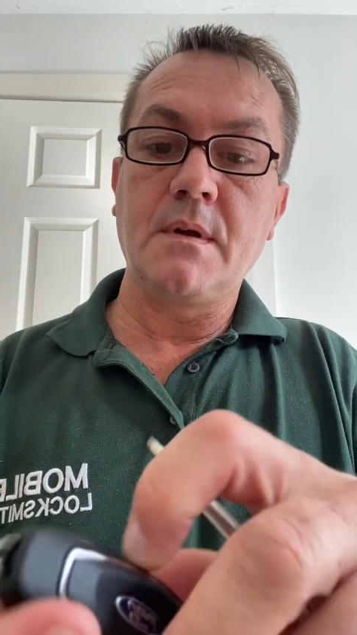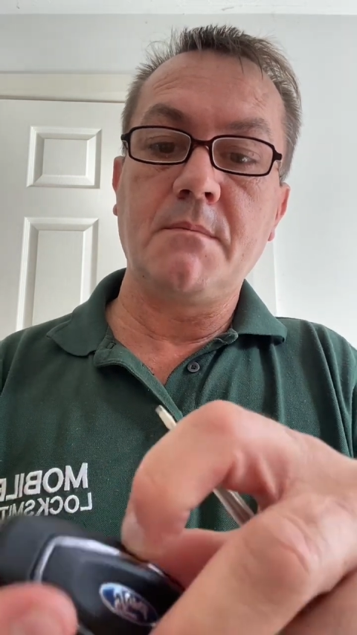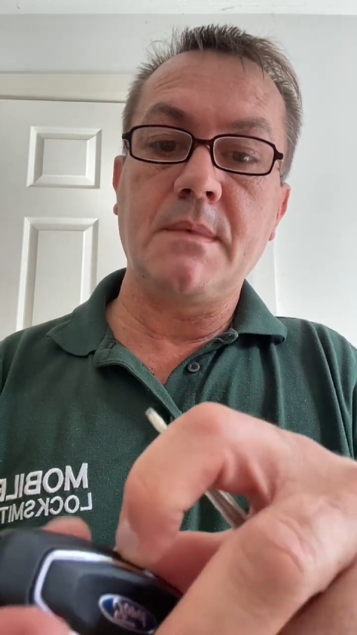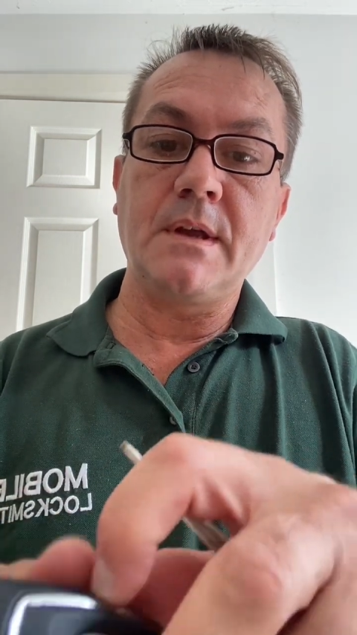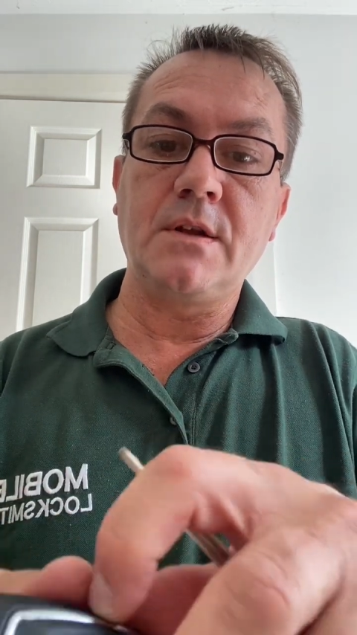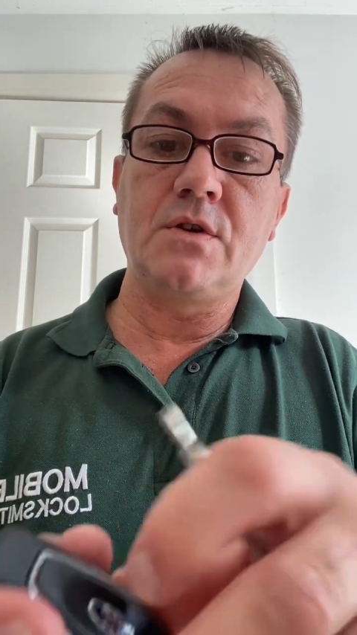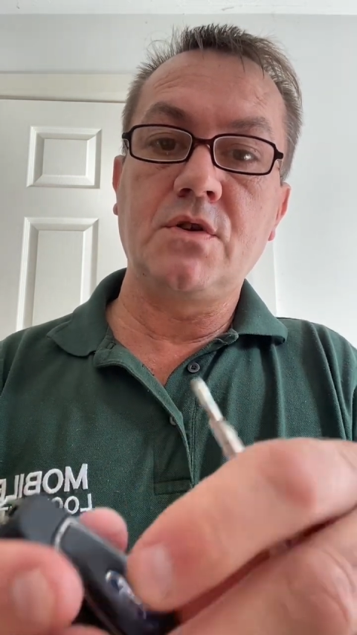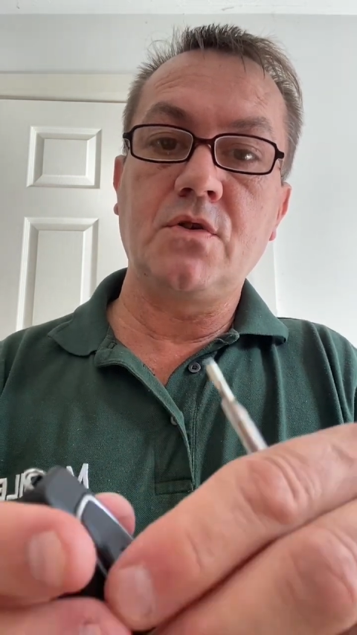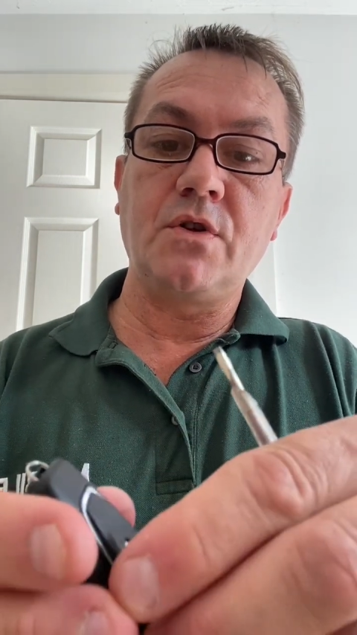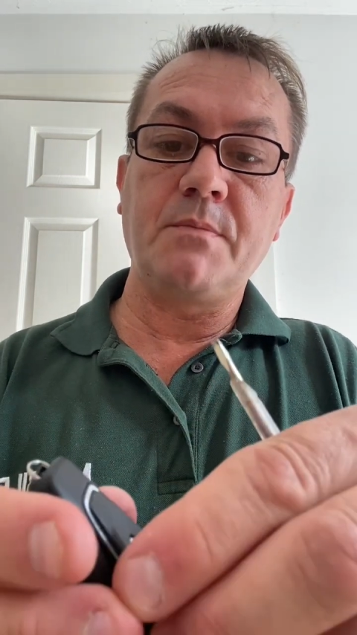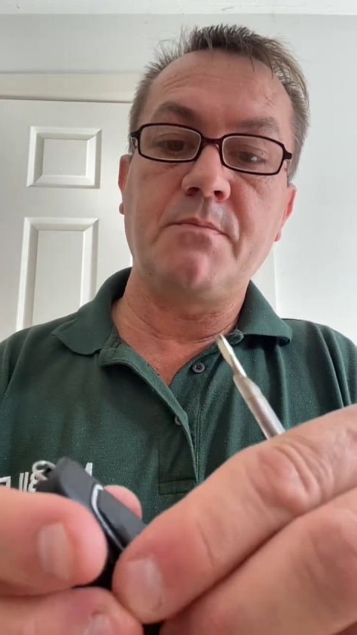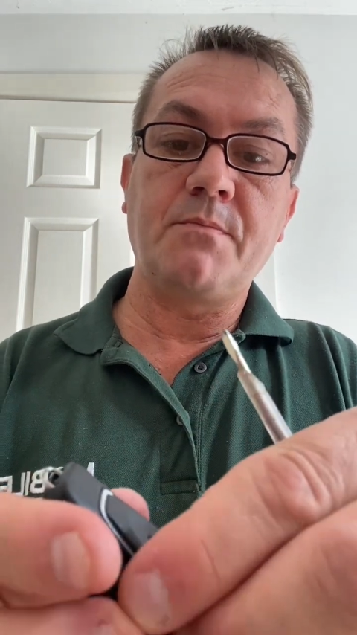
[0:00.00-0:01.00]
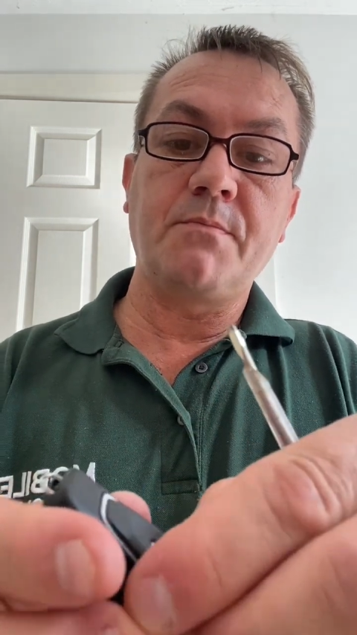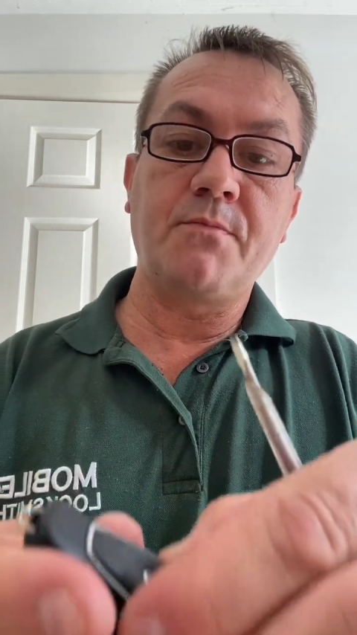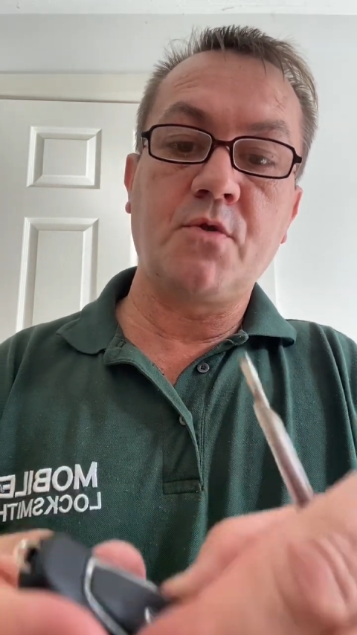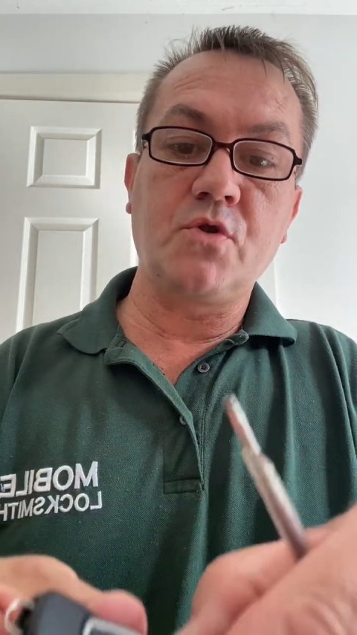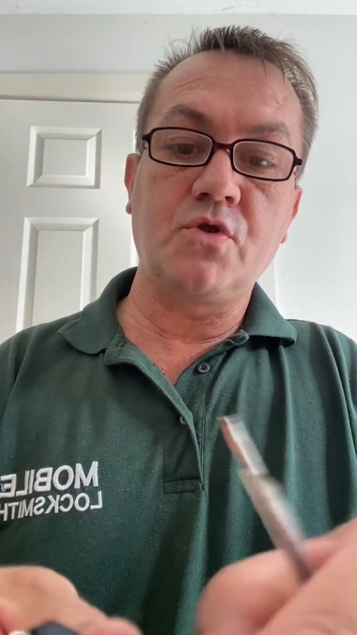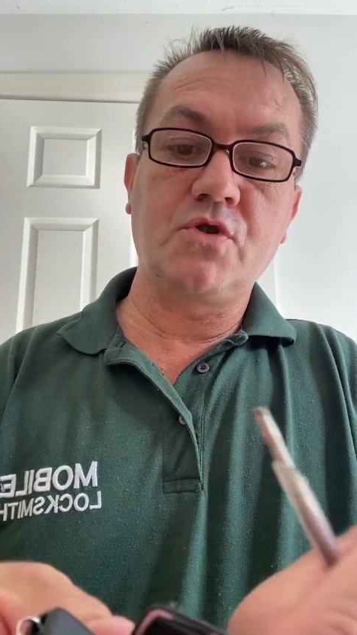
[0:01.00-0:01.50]
making sure you
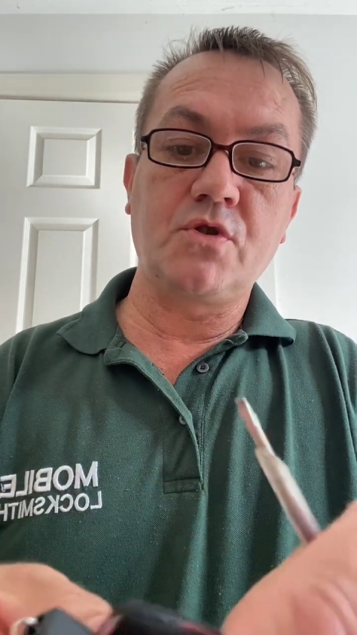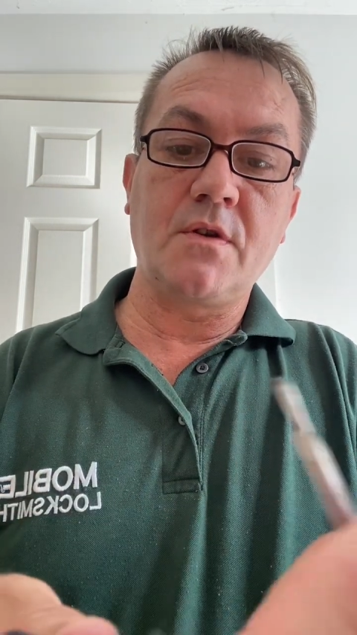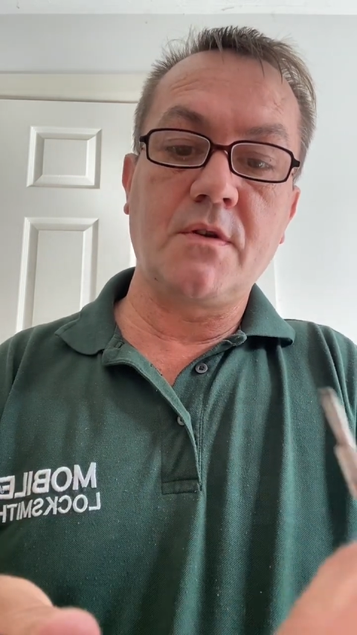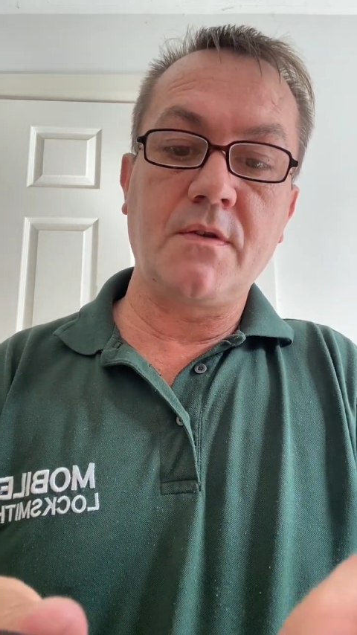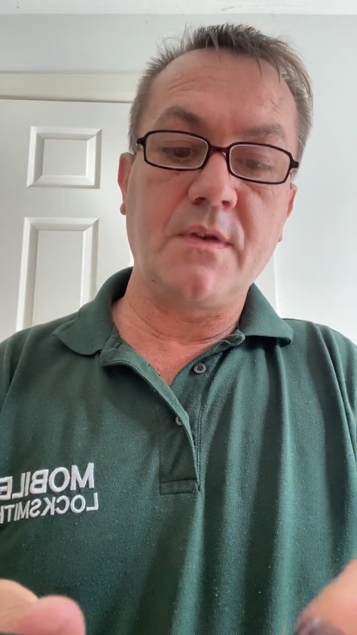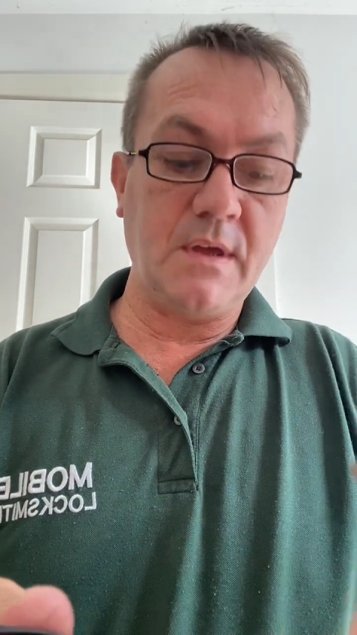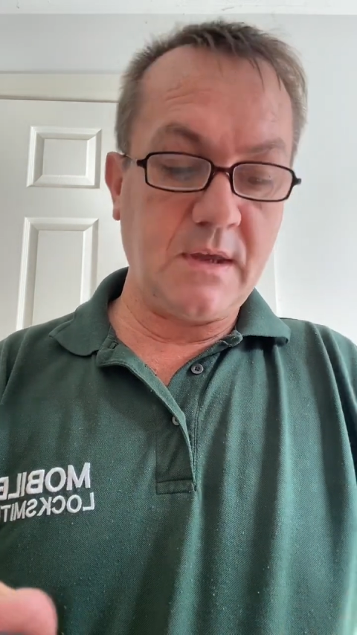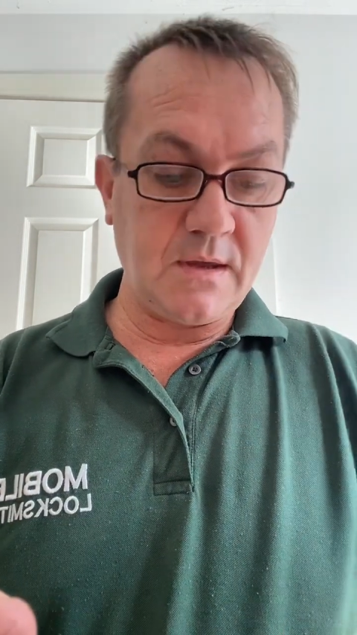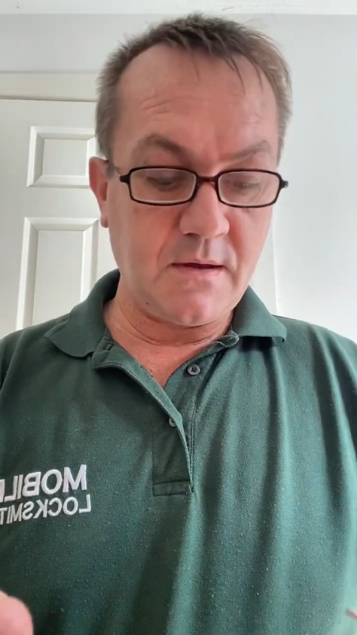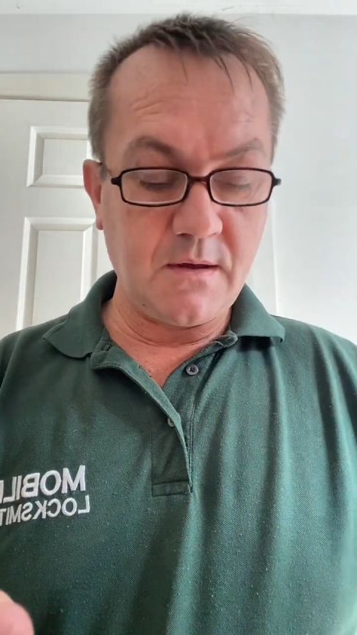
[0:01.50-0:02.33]
push the